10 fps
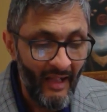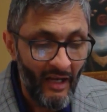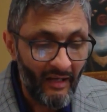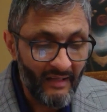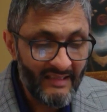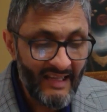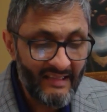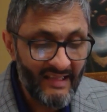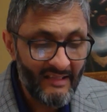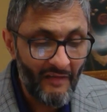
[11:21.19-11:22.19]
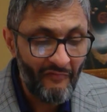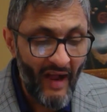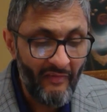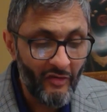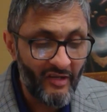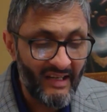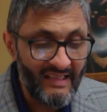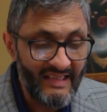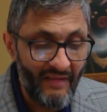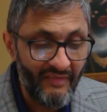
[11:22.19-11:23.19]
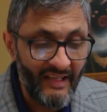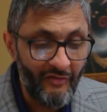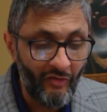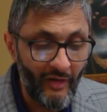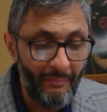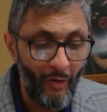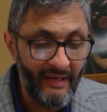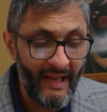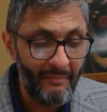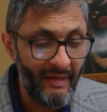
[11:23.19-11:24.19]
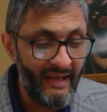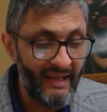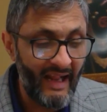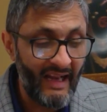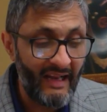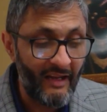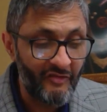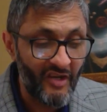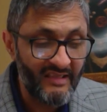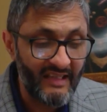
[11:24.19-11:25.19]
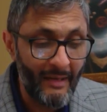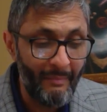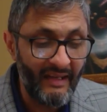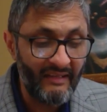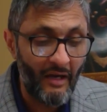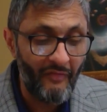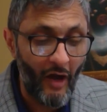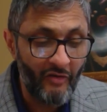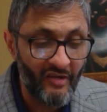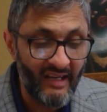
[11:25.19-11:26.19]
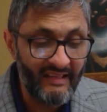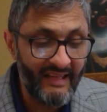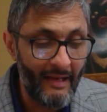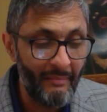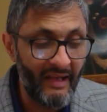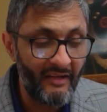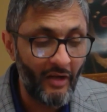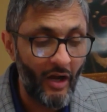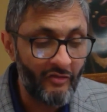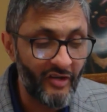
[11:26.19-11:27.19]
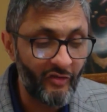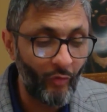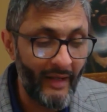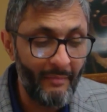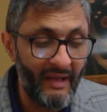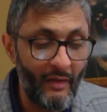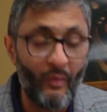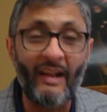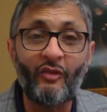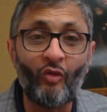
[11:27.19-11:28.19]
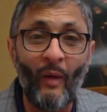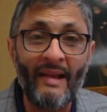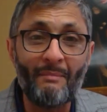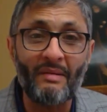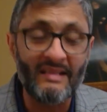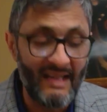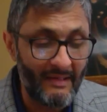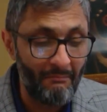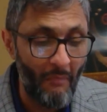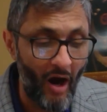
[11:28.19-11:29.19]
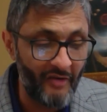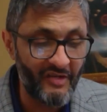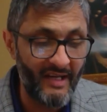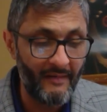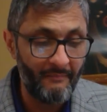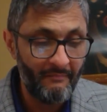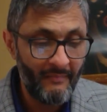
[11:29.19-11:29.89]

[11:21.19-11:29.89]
Consensus of 573.8 million and an adjusted EBITDA of 110 million to 120 million with a 20% margin.